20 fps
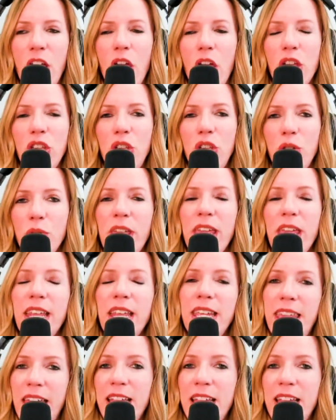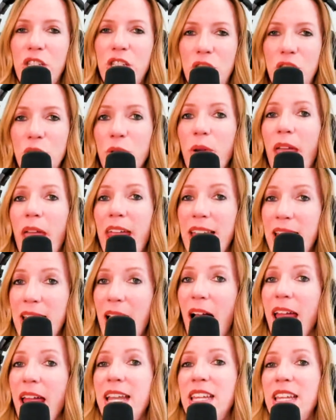you can get to a
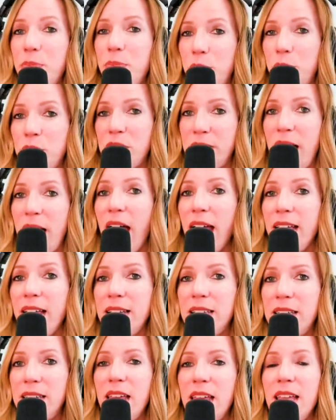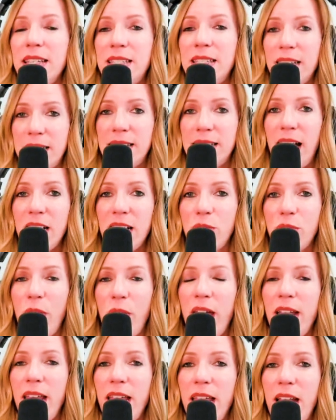90% success
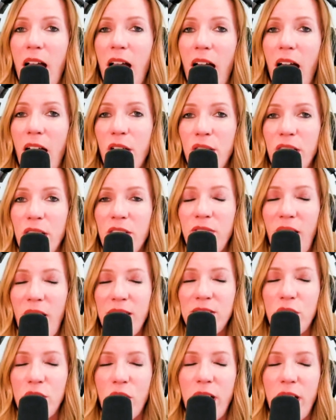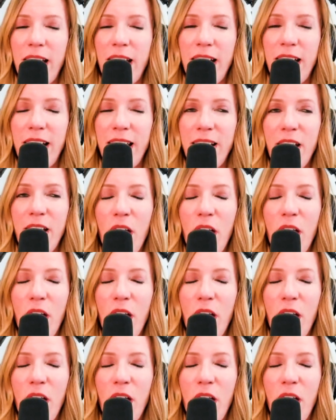rate in hiring a five-star candidate.